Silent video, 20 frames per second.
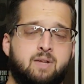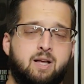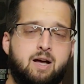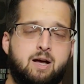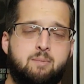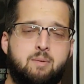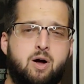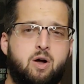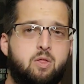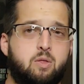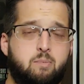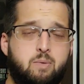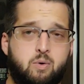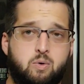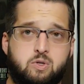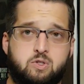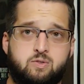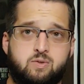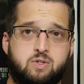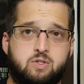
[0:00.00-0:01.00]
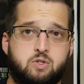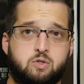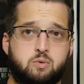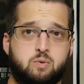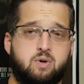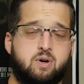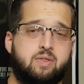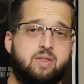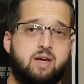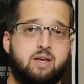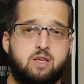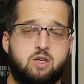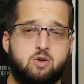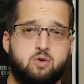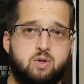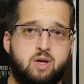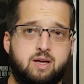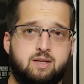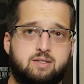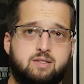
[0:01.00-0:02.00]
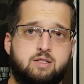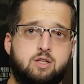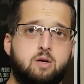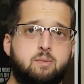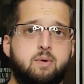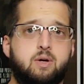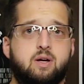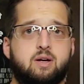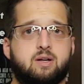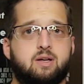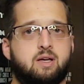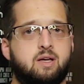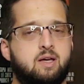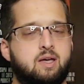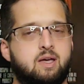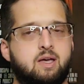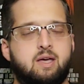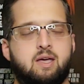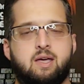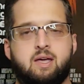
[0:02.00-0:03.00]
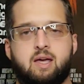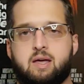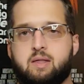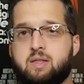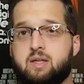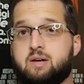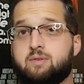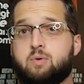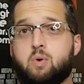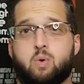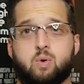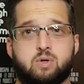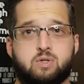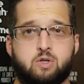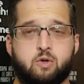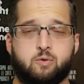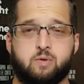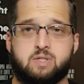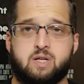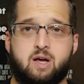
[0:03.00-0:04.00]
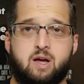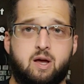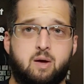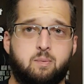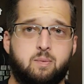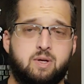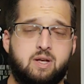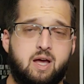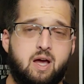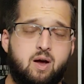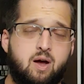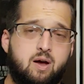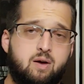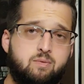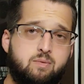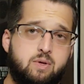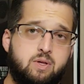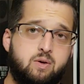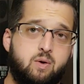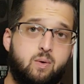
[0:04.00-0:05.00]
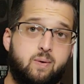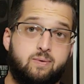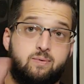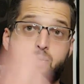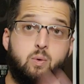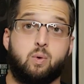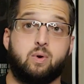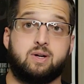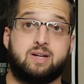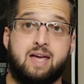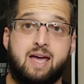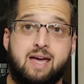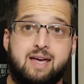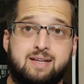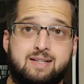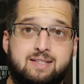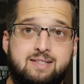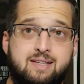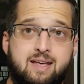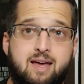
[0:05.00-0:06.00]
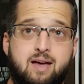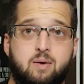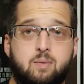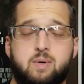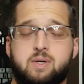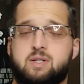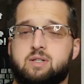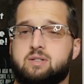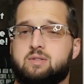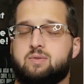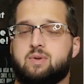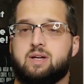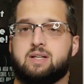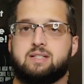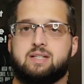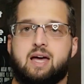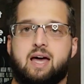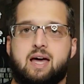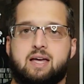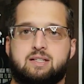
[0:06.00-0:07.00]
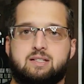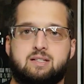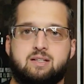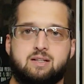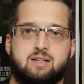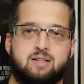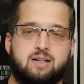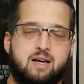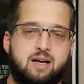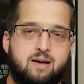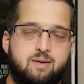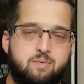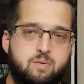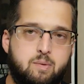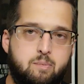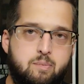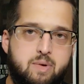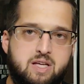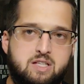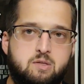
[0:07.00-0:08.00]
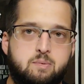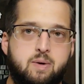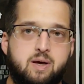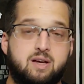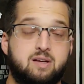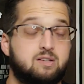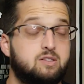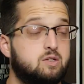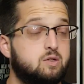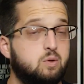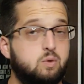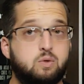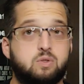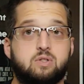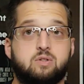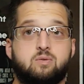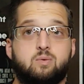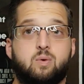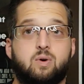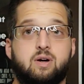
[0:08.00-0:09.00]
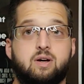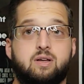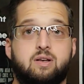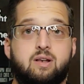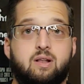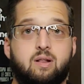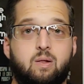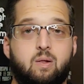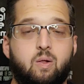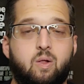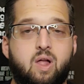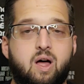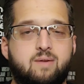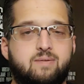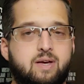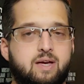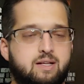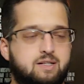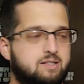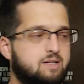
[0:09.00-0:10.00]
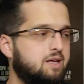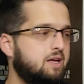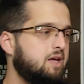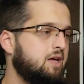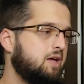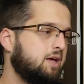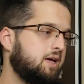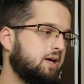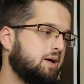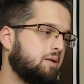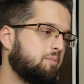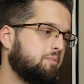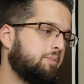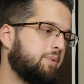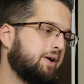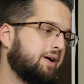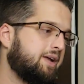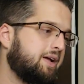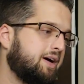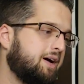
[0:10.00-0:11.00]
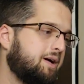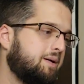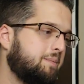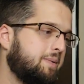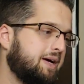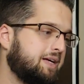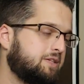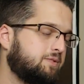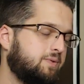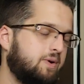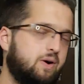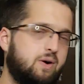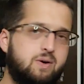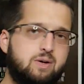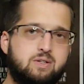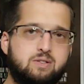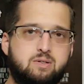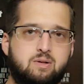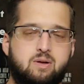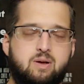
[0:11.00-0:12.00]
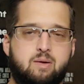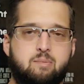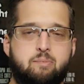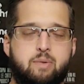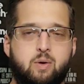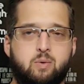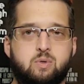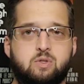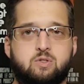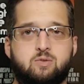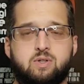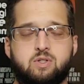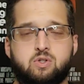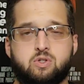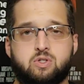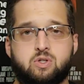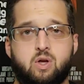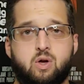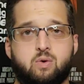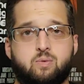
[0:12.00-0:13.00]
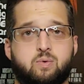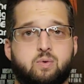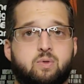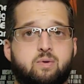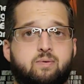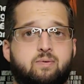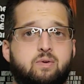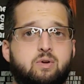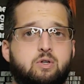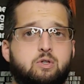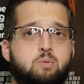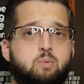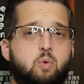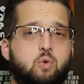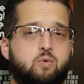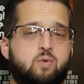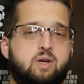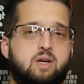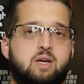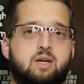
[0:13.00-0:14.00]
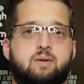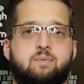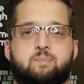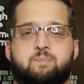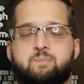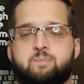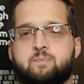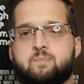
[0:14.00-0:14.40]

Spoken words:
All the bonus features were on that UK Steelbook. And then, of course, over time, we now have, you know, a 4K set, which is fantastic. I have the Best Buy exclusive one. Love it. But as far as bonus features go for the first movie,